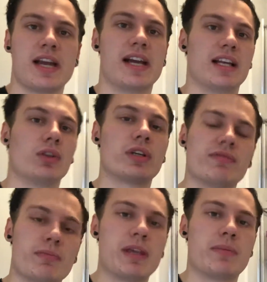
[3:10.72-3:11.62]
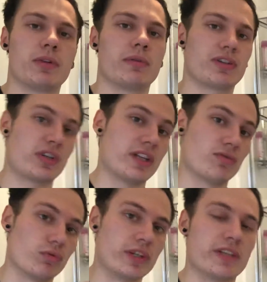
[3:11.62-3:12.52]
and looking for people who actually
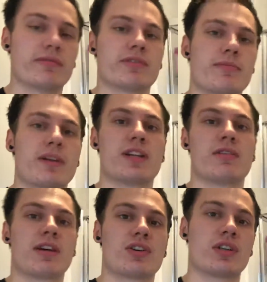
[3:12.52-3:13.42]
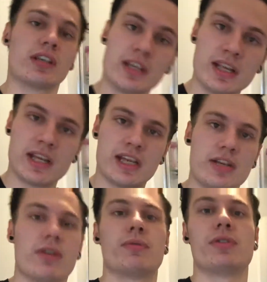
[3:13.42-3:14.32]
reconfirm that you're actually,
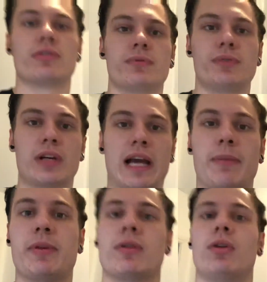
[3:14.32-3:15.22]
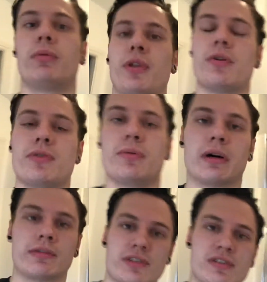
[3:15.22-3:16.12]
you're happy and whole with who you
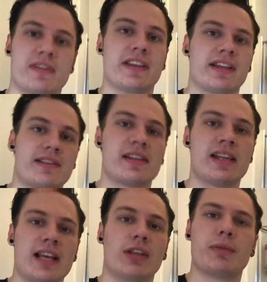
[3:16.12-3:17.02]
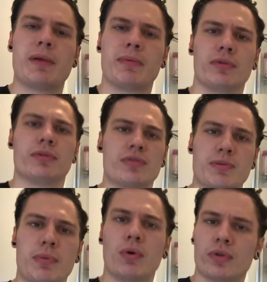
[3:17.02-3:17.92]
are and stuff like this. Look at people who
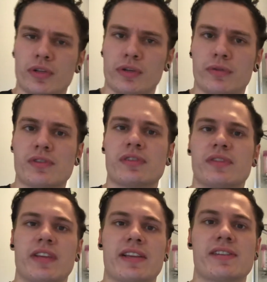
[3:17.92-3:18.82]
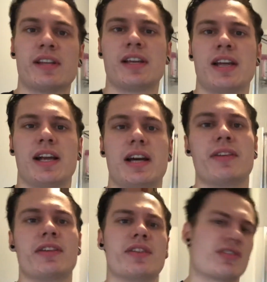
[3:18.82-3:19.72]
support you and stuff like this.
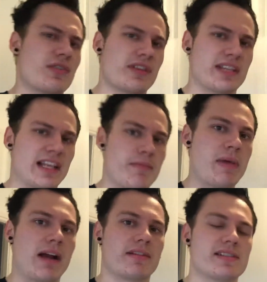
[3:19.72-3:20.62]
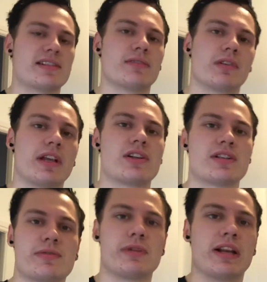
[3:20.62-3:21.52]
There's not this kind of parasitic
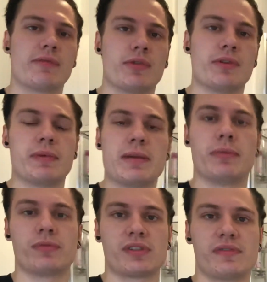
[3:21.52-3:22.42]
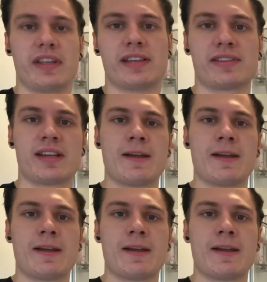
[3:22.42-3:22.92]
relationships we have with other people and stuff like this.